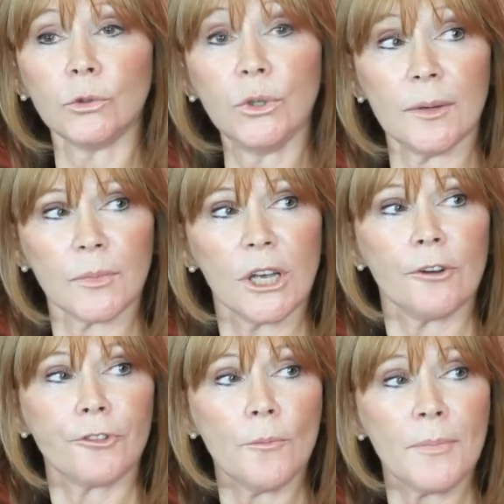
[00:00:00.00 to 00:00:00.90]
unum,
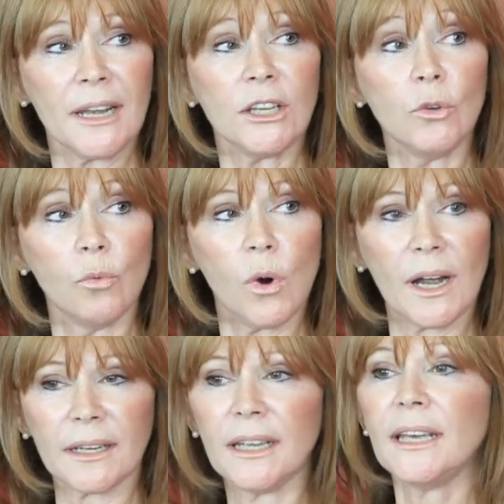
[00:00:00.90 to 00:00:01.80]
from many
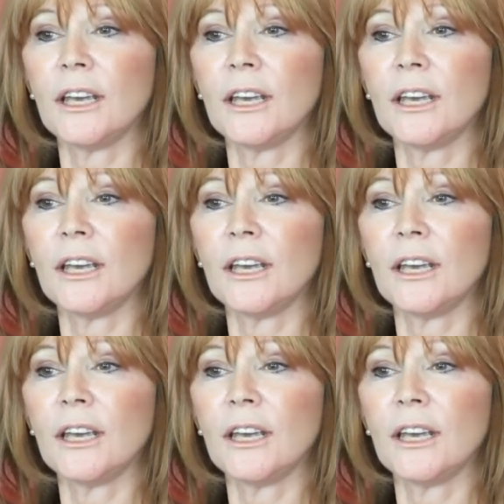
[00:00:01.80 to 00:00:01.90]
one.